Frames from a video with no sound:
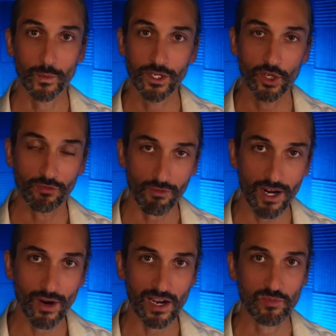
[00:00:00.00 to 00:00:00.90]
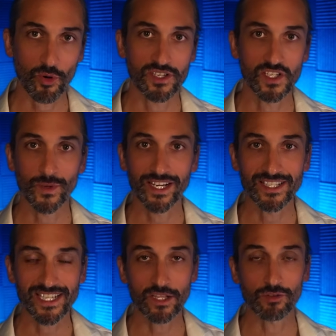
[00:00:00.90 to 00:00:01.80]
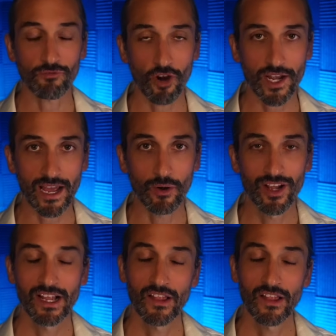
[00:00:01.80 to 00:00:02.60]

when we look at real house prices, we can see that right now